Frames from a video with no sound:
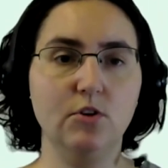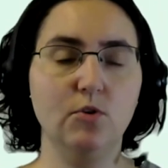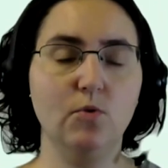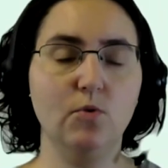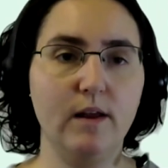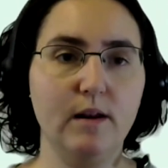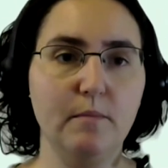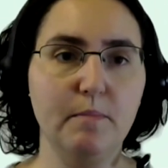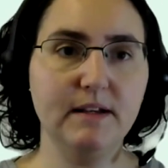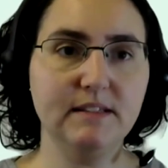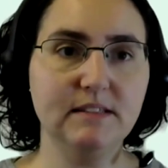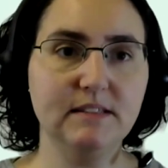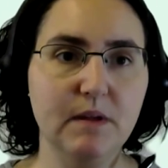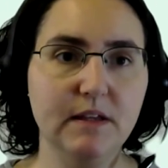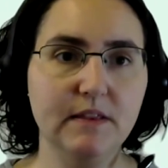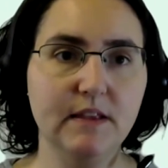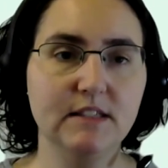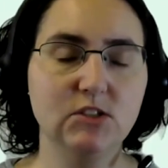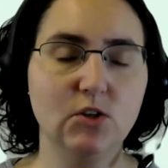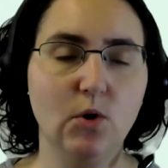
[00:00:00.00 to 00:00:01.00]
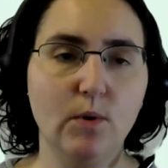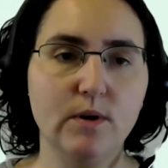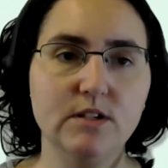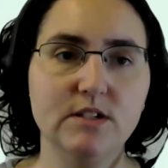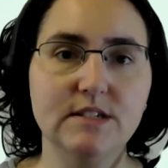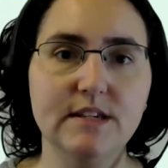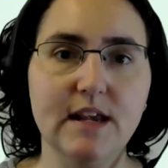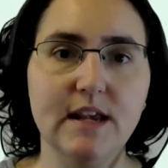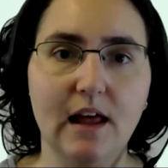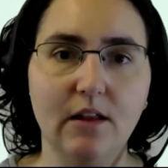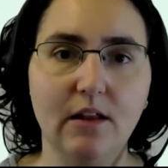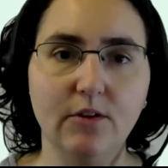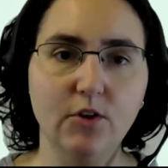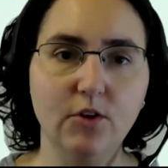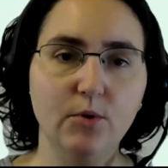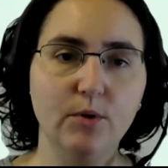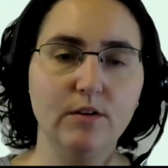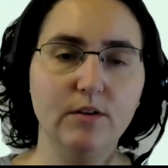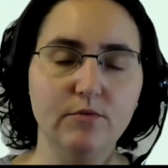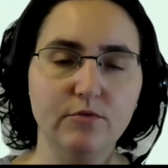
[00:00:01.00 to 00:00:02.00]
you want to pick something that's going to tell
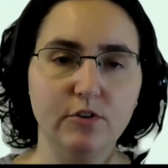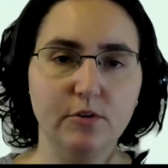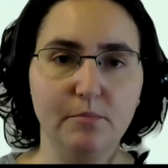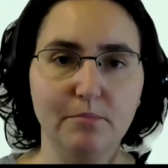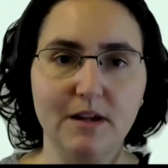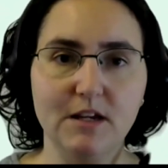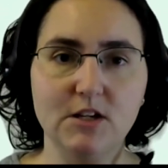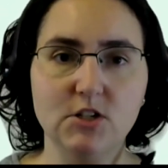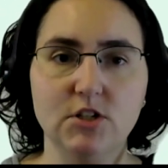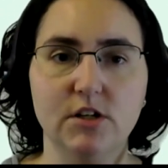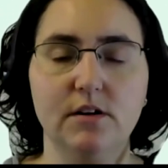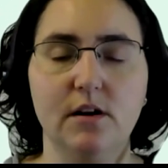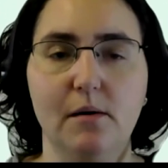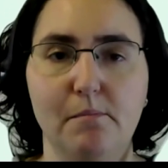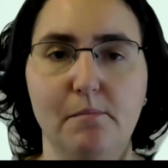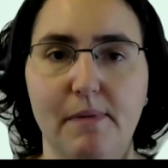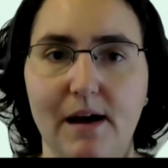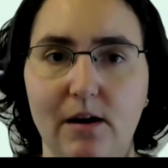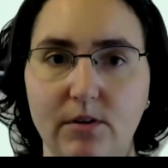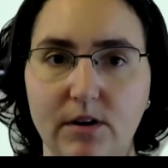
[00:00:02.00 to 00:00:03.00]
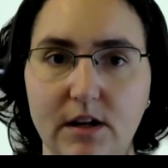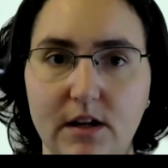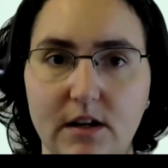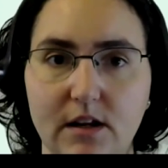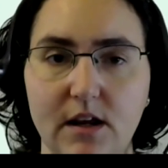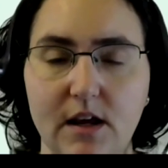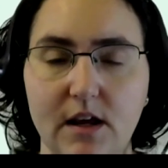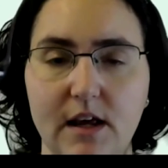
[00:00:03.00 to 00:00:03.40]
you information about it